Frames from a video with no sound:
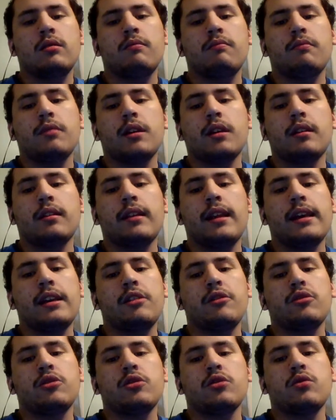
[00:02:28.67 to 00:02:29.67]
But thank
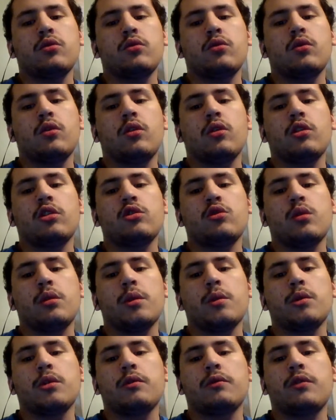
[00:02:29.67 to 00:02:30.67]
you to all the
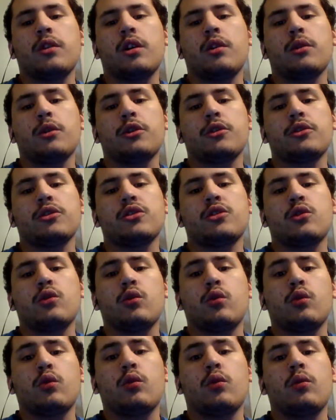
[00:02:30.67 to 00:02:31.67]
Twitter followers
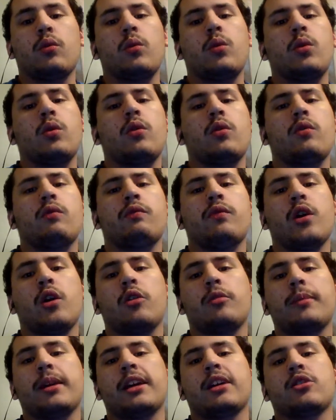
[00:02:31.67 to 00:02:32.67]
who followed
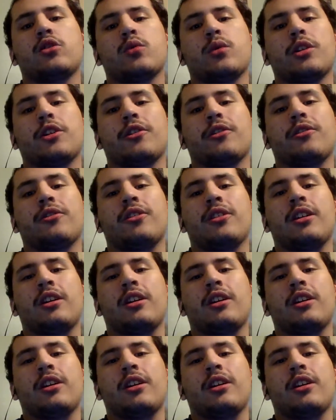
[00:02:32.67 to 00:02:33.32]
me on Twitter.